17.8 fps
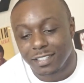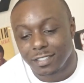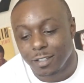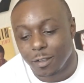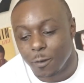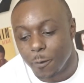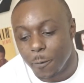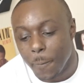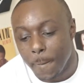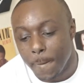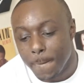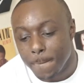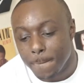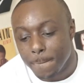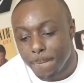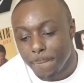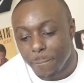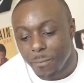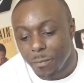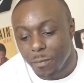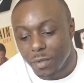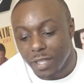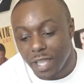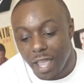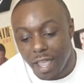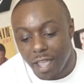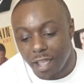So, but
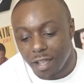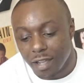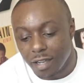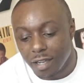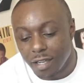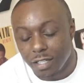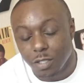yeah,